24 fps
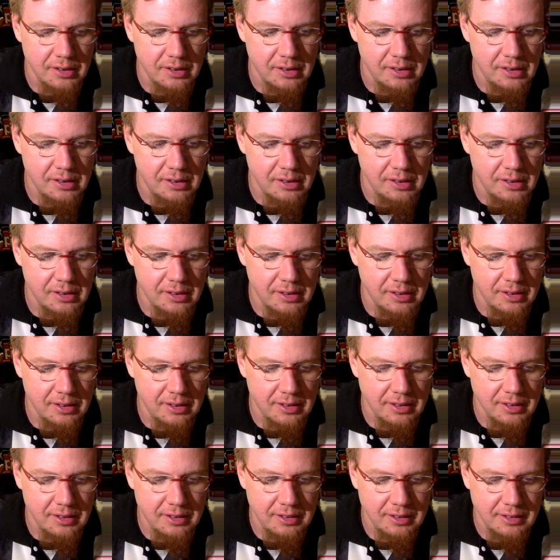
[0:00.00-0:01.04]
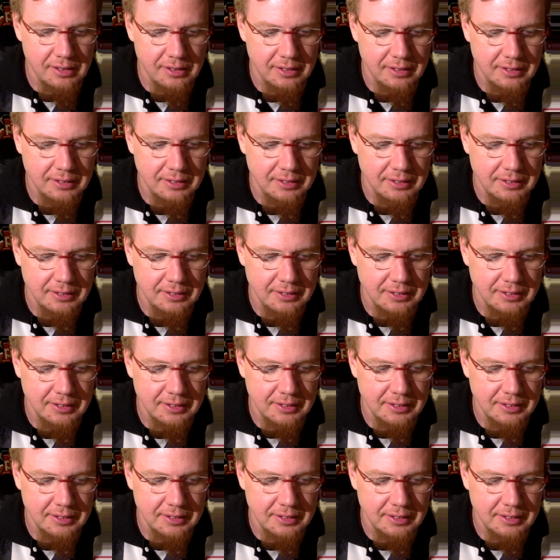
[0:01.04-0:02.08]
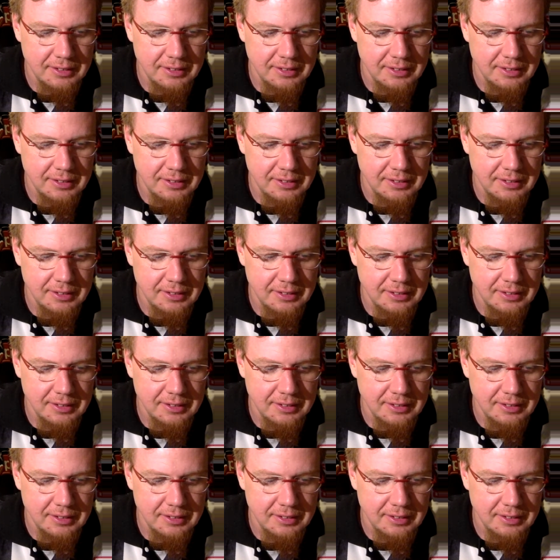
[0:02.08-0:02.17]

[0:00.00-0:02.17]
[no speech]